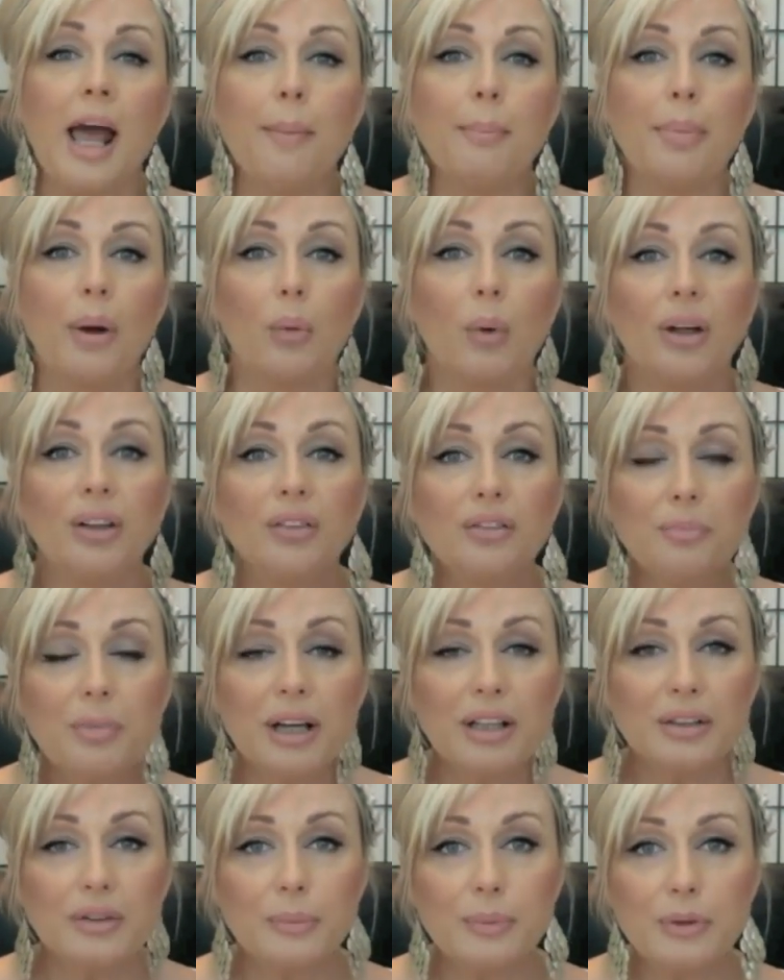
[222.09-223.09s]
But one of
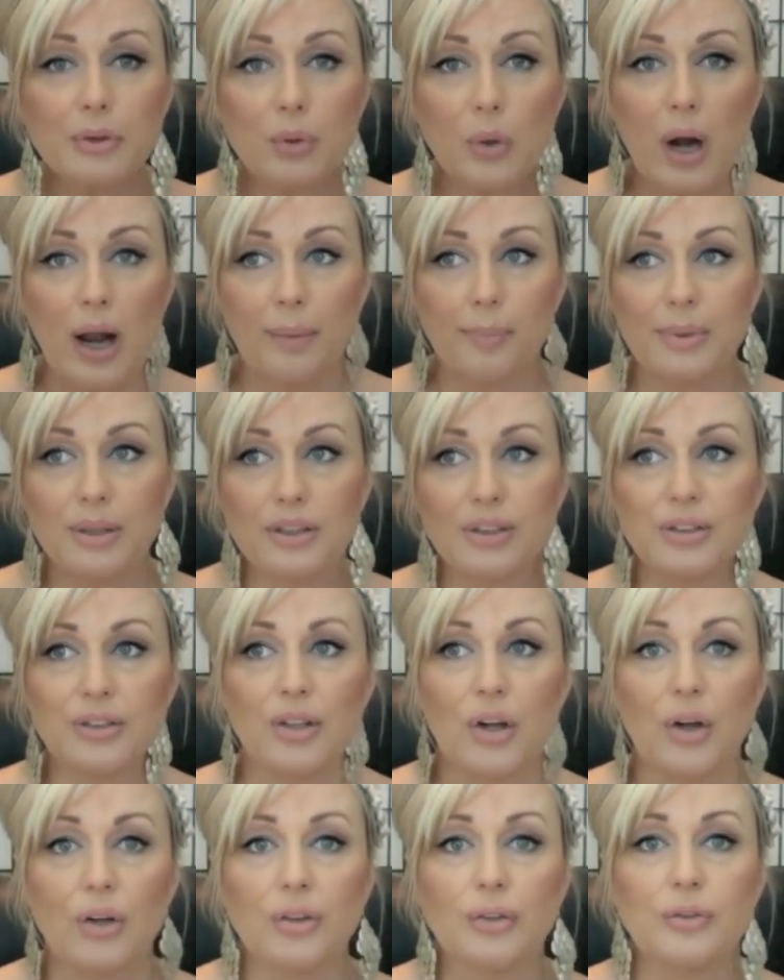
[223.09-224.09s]
my subscribers
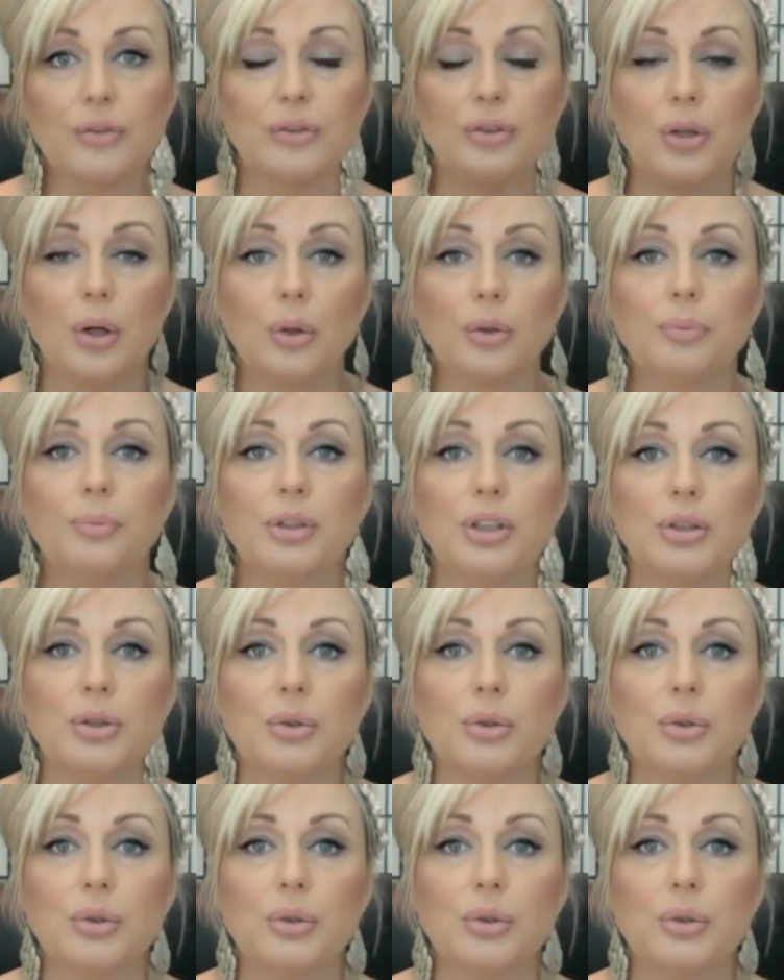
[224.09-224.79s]
told me